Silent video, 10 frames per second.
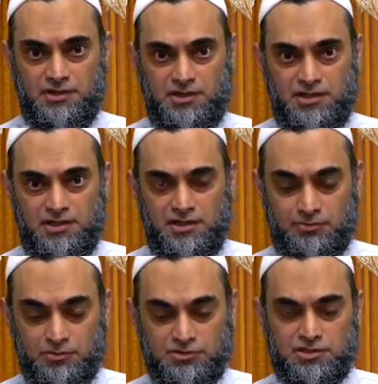
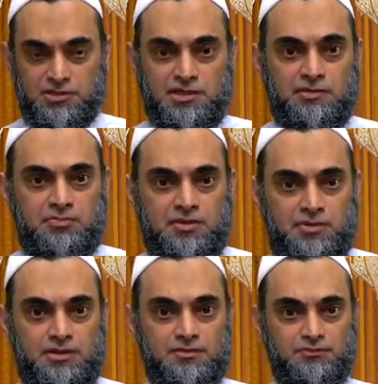muttaqin
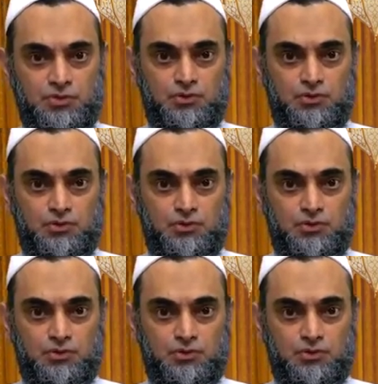people,